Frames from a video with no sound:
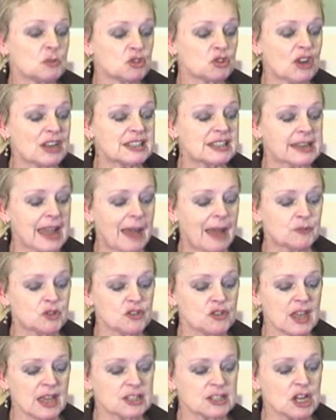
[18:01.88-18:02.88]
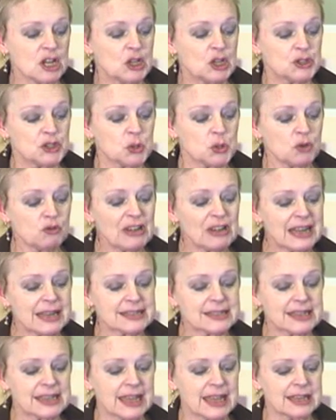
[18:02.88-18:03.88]
with trying to capture that. So it really
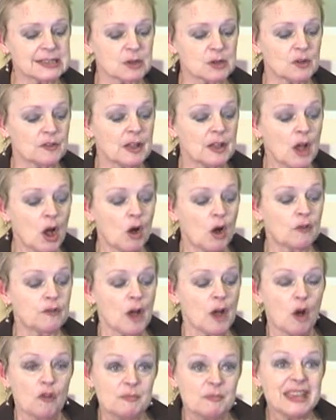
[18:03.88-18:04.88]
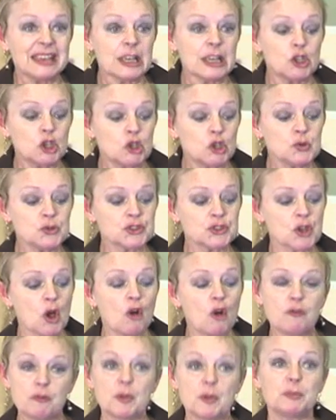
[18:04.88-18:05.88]
is a case of making use
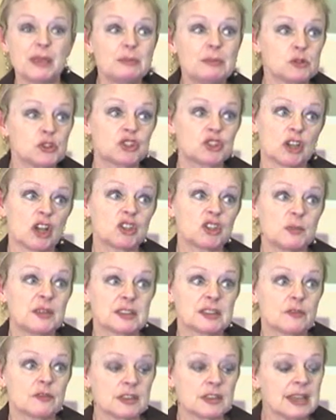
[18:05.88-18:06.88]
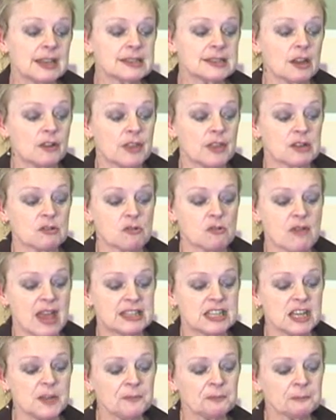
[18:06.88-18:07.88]
of people's judgments, of the things that are there
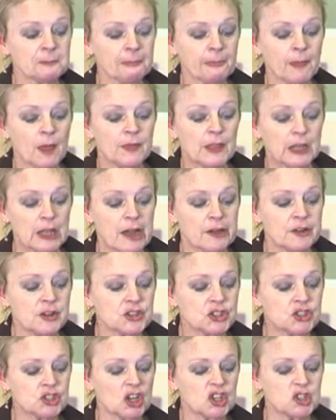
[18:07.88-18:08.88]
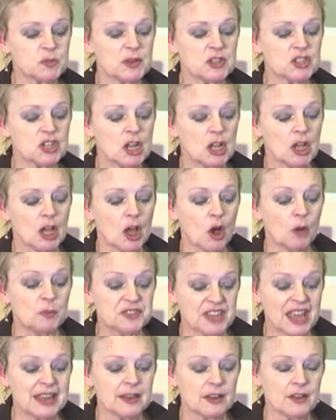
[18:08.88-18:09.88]
already, the learner's judgment,
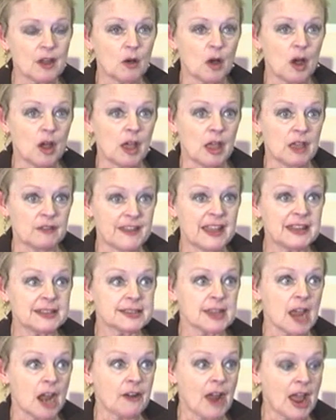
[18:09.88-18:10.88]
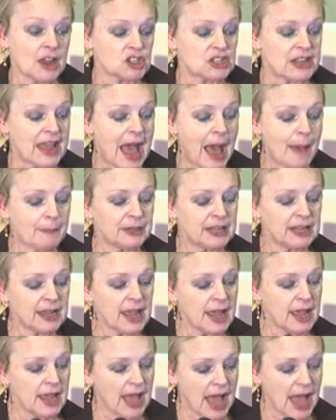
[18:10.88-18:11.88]
events that are actually happening,
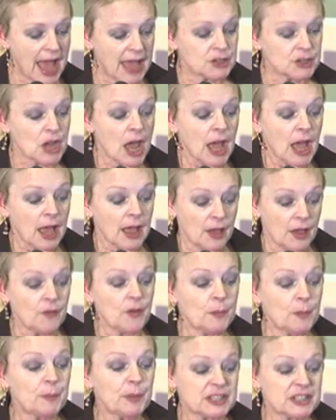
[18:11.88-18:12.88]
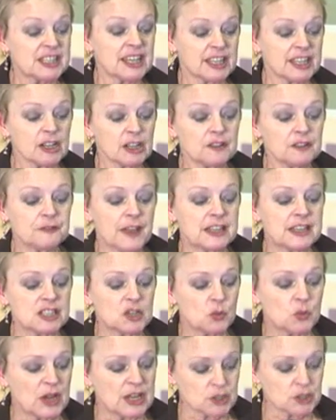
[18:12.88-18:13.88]
and particularly
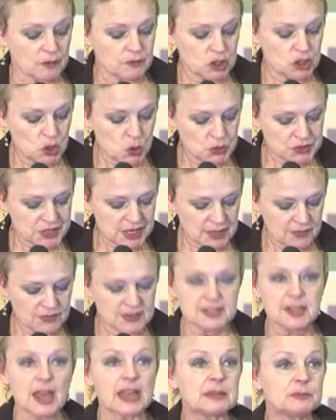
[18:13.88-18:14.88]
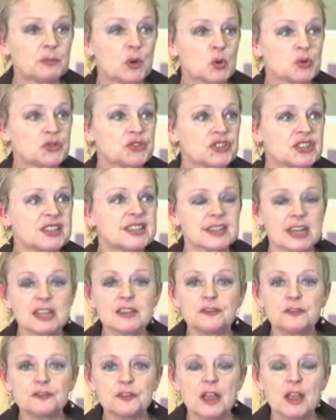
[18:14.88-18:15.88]
finding ways of using the signposts instead
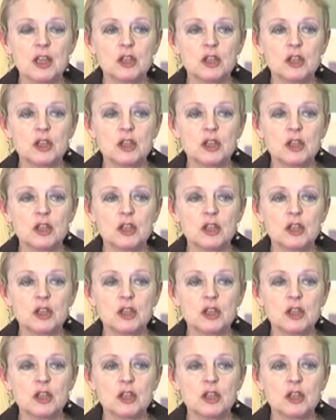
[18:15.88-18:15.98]
of